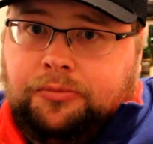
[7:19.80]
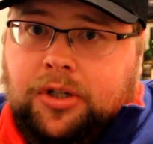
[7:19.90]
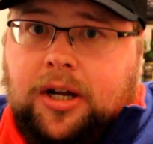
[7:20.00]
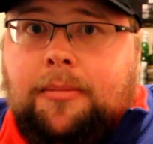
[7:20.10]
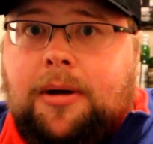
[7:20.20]

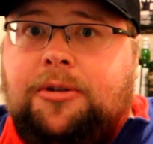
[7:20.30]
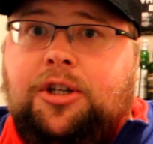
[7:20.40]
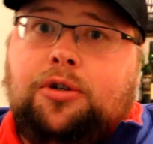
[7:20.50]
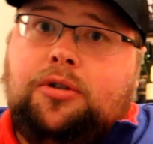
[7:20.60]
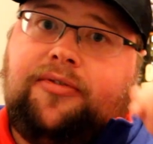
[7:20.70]
I'm a
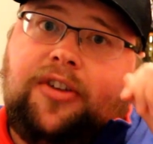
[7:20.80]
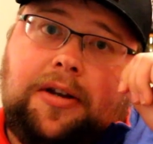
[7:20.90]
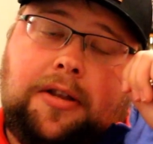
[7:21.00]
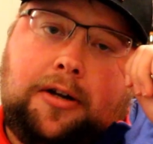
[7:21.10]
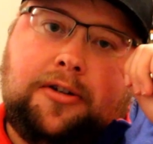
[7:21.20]
huge
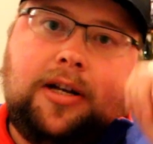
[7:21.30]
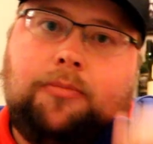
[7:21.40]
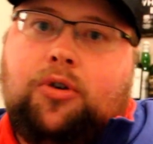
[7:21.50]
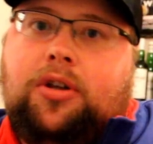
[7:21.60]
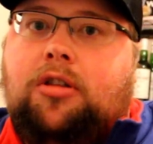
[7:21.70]
fan of theirs, and
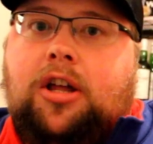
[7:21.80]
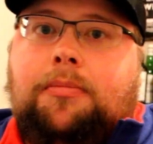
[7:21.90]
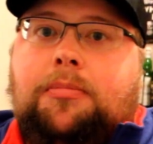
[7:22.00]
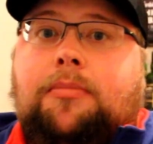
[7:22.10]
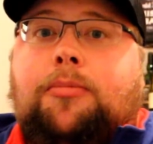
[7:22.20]
I'm really
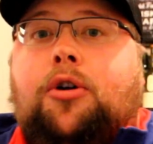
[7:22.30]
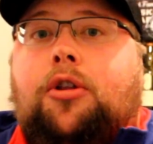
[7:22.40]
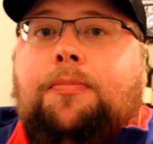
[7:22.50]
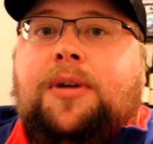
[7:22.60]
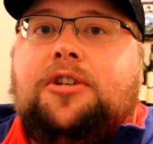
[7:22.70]
liking being part of
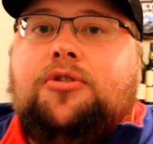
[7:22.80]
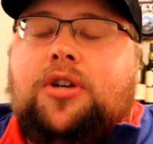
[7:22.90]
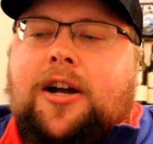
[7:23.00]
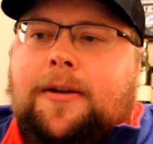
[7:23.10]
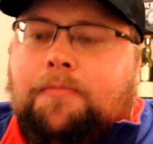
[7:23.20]
their
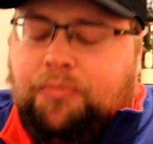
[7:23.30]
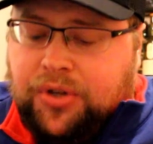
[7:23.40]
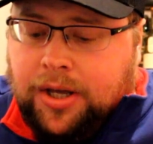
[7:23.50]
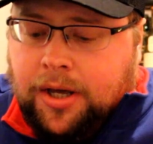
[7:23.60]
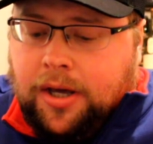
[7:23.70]
Patreon.
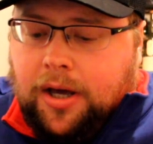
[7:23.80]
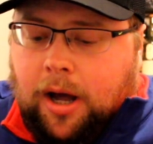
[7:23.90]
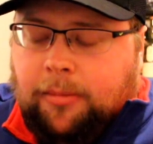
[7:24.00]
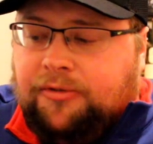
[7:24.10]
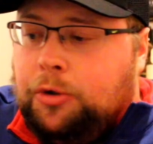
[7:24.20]

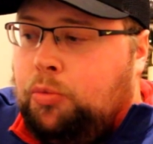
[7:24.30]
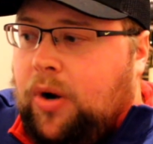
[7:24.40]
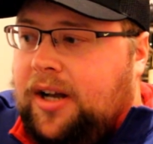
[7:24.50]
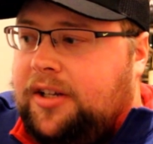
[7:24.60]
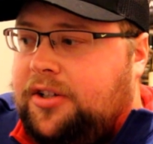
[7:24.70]
If you
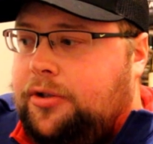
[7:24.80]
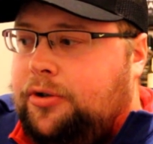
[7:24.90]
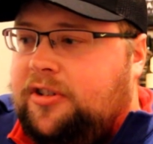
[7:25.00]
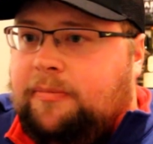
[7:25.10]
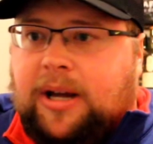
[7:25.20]
want
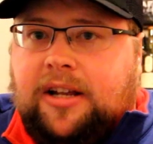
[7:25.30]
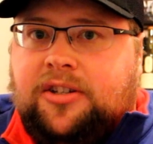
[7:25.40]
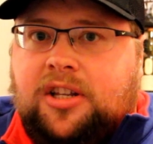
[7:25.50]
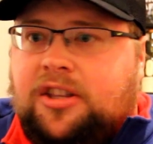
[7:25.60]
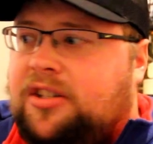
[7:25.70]
exclusive bottles
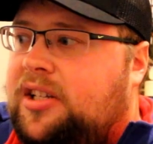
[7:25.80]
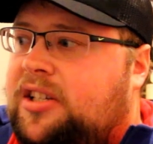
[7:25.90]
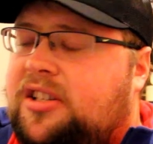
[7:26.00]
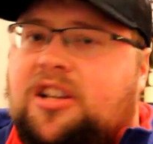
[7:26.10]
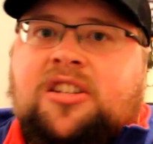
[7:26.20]
like this
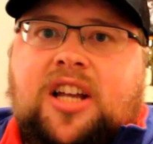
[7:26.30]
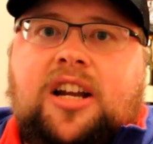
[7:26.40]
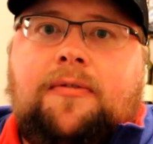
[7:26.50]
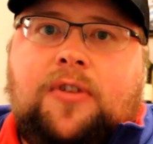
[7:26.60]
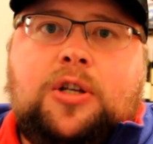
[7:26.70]
is the
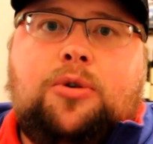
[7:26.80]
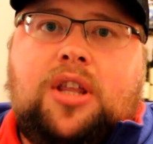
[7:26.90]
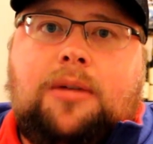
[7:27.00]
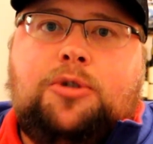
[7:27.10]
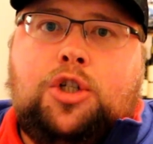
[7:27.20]
second video
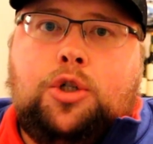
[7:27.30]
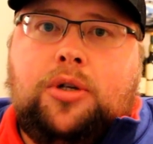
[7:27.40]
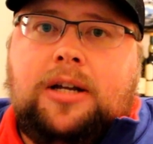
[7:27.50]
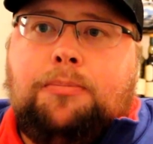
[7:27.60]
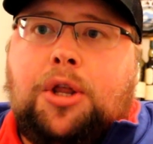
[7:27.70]
that I'm
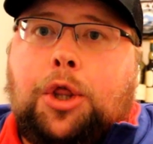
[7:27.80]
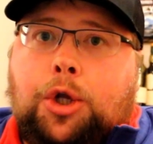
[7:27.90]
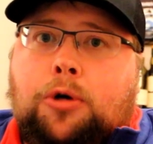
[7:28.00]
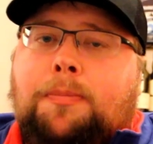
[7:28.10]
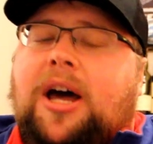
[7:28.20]
shooting, but
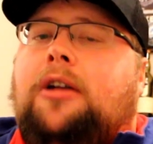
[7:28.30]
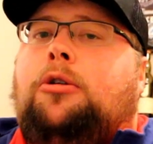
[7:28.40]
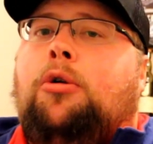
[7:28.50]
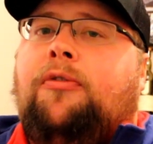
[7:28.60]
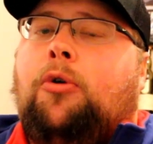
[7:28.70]
third
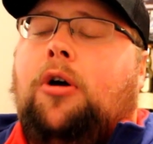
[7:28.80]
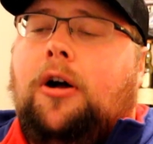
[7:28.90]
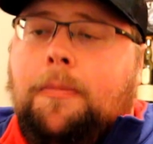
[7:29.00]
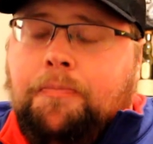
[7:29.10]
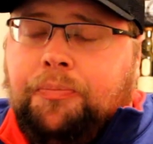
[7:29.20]
bottle
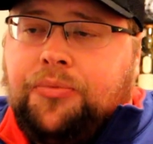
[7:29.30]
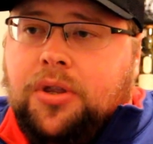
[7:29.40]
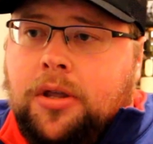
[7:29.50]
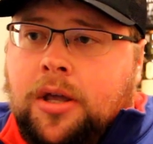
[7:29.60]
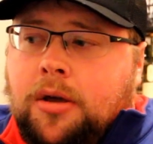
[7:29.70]
overall,
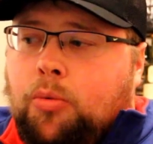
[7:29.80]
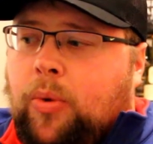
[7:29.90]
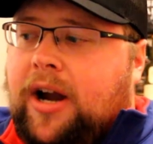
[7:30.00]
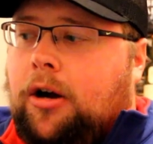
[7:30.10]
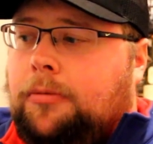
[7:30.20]

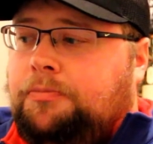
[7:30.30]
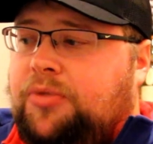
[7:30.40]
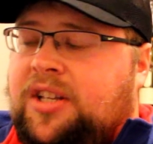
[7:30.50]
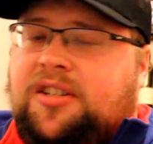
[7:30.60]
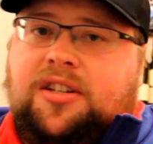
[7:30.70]
where
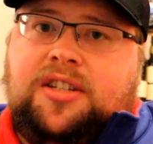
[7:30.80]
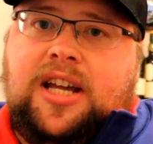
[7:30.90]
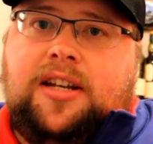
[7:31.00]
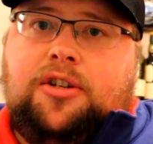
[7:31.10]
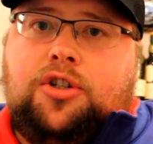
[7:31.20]
it's a
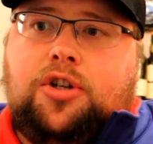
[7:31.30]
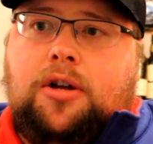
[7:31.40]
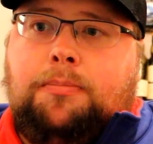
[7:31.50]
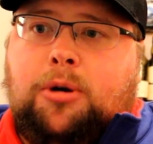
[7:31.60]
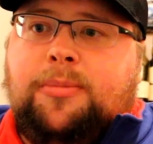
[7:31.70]
Dan and
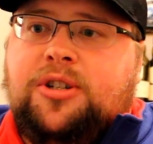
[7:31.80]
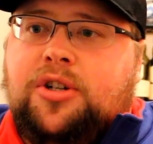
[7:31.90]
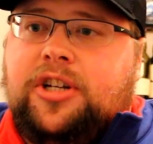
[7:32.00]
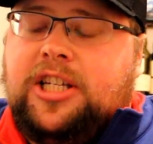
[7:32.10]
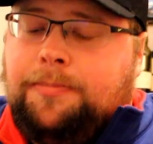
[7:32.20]
Sean Bourbon
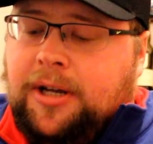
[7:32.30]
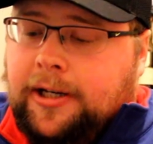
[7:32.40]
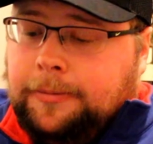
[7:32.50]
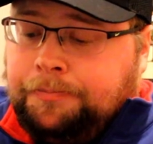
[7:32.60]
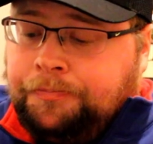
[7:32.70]
Junkies pick.